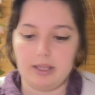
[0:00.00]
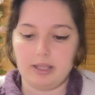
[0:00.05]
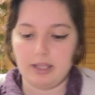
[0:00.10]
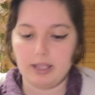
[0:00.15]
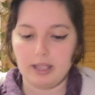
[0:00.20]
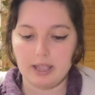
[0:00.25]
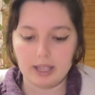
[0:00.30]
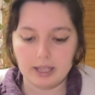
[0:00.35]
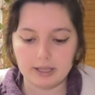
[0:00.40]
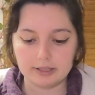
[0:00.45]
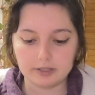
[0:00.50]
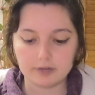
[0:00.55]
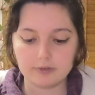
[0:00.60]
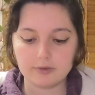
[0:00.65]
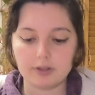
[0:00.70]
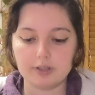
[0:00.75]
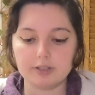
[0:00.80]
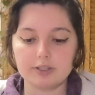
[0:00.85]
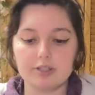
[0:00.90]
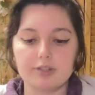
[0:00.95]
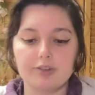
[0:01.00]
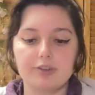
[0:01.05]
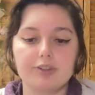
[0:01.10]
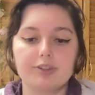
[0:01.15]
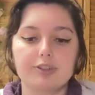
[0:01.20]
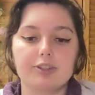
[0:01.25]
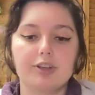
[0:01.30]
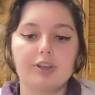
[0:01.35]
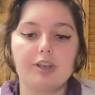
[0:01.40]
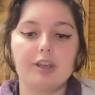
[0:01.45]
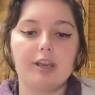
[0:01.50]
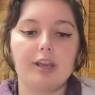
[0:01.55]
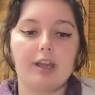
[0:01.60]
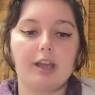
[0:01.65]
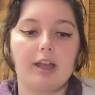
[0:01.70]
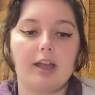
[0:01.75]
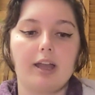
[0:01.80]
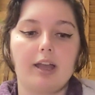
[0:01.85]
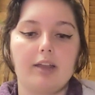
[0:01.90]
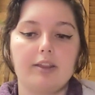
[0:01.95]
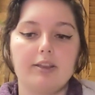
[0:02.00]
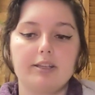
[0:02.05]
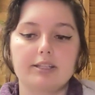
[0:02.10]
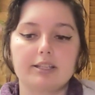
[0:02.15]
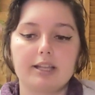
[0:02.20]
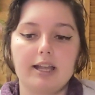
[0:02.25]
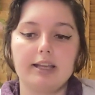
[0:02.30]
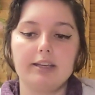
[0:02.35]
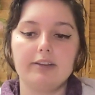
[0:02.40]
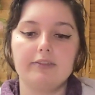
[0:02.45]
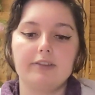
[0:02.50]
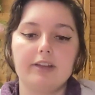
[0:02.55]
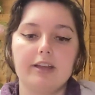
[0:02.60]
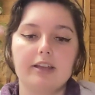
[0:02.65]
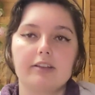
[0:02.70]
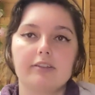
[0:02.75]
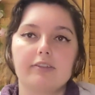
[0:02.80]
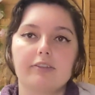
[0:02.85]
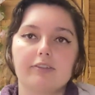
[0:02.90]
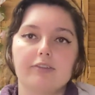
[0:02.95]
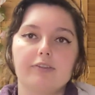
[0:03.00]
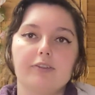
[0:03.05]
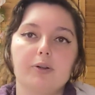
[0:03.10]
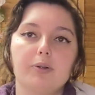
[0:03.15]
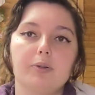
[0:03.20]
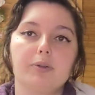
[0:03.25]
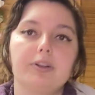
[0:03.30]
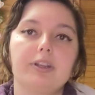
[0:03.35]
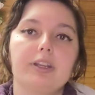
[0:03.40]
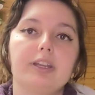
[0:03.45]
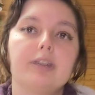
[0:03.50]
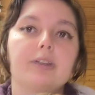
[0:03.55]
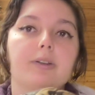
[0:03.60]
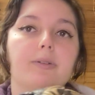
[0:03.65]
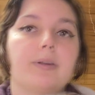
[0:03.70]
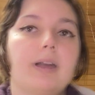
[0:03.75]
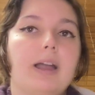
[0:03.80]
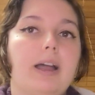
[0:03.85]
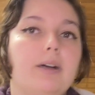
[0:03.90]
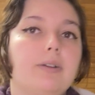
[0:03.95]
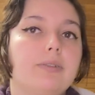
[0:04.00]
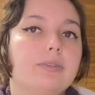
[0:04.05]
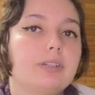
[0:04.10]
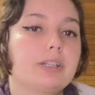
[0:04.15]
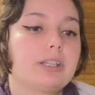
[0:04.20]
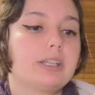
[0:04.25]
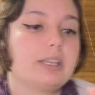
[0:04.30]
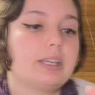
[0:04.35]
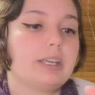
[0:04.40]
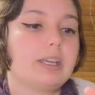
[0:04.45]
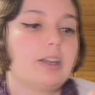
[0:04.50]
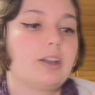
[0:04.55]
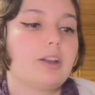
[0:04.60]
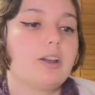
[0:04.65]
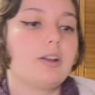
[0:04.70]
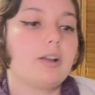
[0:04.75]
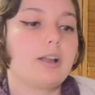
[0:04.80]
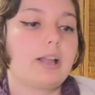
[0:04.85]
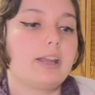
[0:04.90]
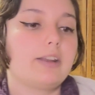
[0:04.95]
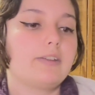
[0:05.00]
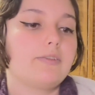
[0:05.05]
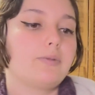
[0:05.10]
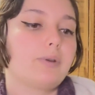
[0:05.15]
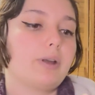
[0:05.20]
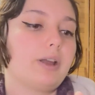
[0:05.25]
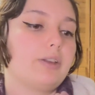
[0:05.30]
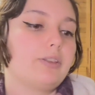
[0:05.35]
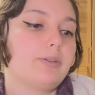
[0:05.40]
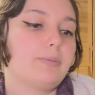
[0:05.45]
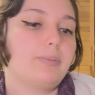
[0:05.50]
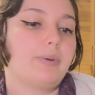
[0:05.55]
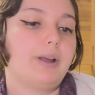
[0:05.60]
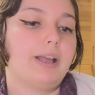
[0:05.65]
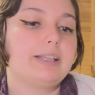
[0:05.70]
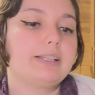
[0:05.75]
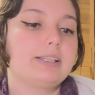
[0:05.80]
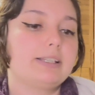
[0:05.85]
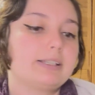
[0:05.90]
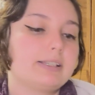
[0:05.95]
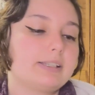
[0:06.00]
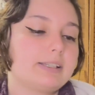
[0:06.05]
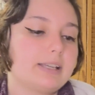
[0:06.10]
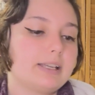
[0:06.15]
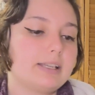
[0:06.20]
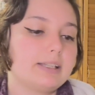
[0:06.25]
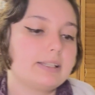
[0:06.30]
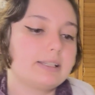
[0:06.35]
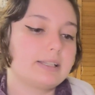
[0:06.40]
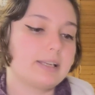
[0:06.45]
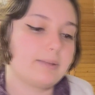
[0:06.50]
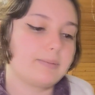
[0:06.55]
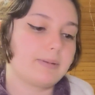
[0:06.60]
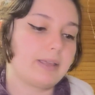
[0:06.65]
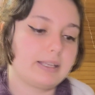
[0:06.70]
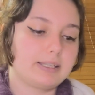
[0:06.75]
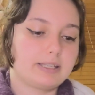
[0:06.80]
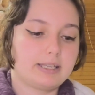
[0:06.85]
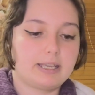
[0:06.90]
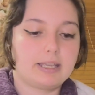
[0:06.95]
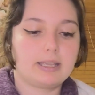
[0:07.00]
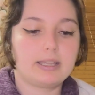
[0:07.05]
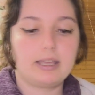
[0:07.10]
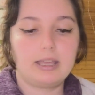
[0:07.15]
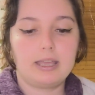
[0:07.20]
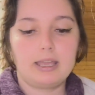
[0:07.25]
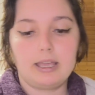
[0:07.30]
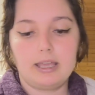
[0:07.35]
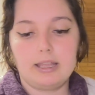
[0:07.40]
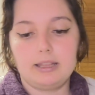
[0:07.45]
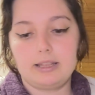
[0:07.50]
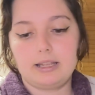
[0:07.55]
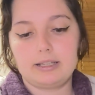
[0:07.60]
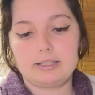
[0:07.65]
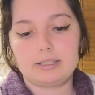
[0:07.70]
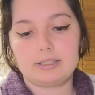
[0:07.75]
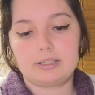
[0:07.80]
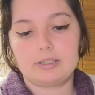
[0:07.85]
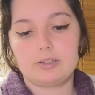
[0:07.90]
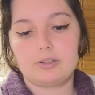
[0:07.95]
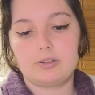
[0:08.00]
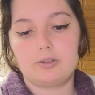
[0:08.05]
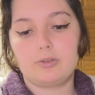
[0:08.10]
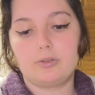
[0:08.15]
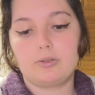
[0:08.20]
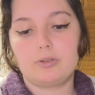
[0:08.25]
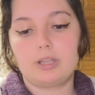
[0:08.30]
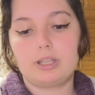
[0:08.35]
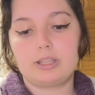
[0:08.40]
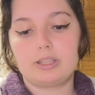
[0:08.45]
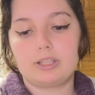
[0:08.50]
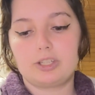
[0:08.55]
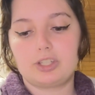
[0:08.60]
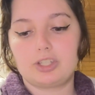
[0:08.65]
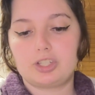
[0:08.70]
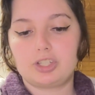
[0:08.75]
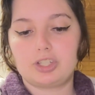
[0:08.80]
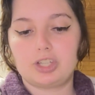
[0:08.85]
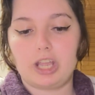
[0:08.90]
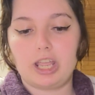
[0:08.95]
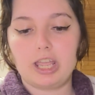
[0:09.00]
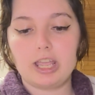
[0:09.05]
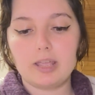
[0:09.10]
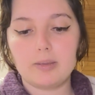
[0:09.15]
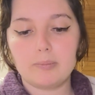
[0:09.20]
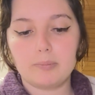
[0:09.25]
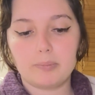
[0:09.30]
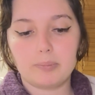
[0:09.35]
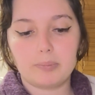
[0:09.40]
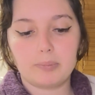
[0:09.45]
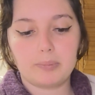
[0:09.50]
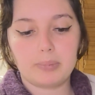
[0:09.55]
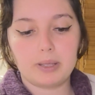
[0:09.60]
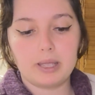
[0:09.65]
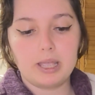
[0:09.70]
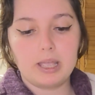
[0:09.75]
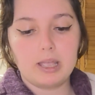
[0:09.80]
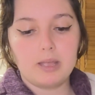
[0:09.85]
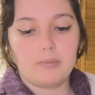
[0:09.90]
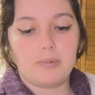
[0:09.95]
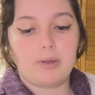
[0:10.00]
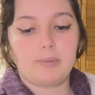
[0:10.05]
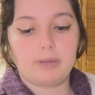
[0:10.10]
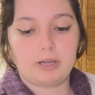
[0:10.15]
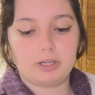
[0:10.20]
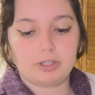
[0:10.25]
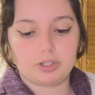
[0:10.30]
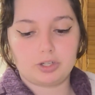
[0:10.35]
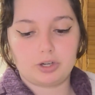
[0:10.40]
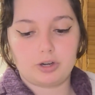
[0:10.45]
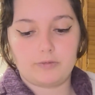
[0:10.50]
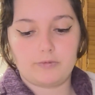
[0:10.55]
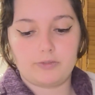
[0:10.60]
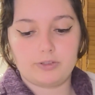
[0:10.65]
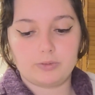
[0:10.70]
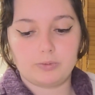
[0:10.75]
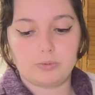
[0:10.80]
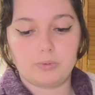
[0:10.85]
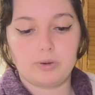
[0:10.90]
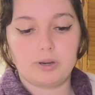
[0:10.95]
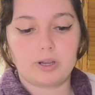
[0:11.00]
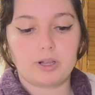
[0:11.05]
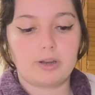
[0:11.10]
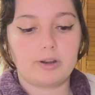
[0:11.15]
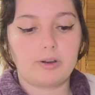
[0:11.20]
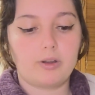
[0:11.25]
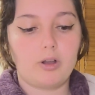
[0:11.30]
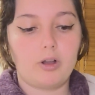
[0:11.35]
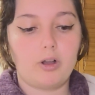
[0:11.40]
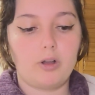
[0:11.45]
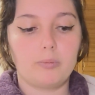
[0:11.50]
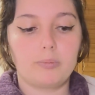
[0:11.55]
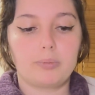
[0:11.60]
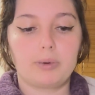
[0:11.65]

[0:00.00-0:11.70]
And overall it just looks good. It's kind of like folded around here, kind of where the breast sits. I'm guessing that's to get the shape. I'm not sure if this will work on all